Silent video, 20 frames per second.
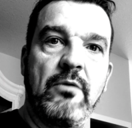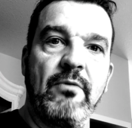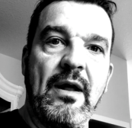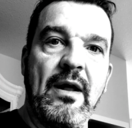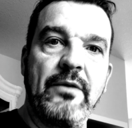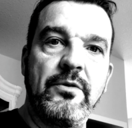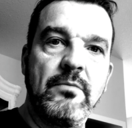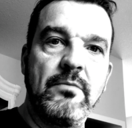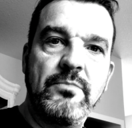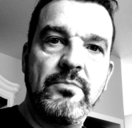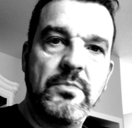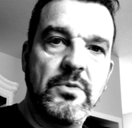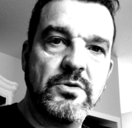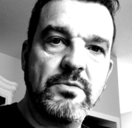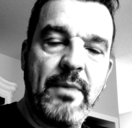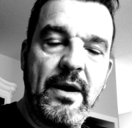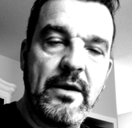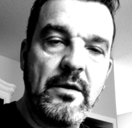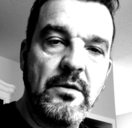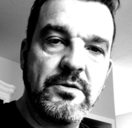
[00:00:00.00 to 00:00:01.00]
random, doesn't
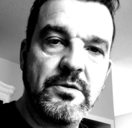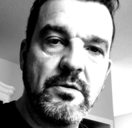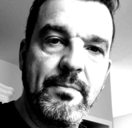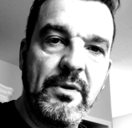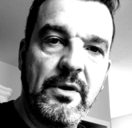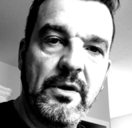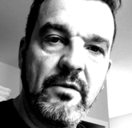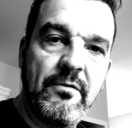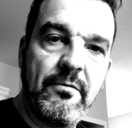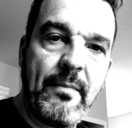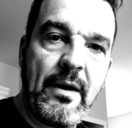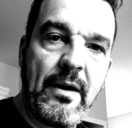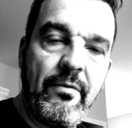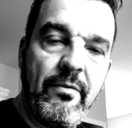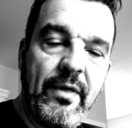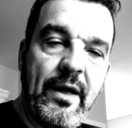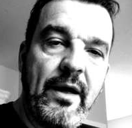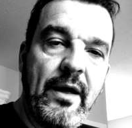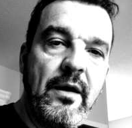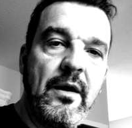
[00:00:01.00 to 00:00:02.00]
matter, there's a million of them out
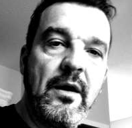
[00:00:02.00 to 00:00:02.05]
there,